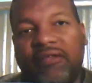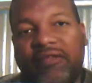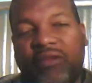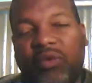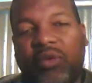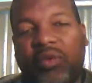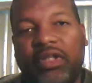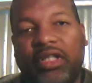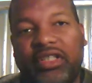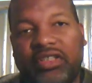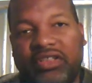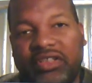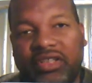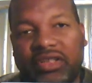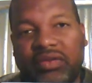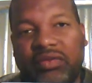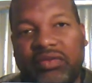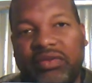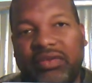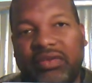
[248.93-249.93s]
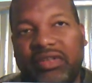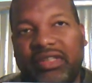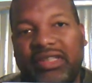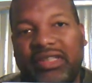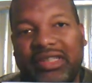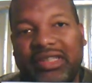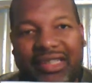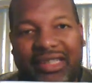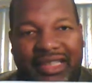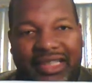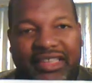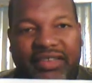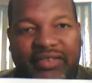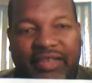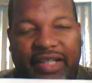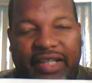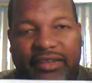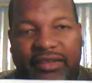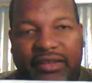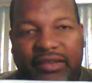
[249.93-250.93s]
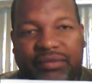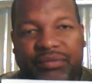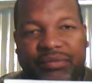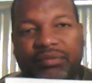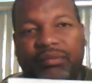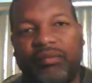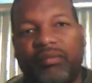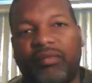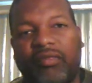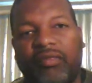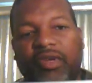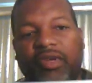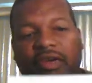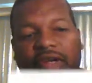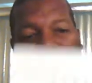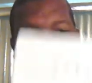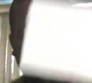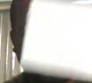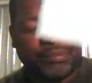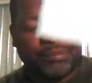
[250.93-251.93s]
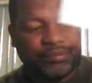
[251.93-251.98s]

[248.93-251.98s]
42 is your answer. All right?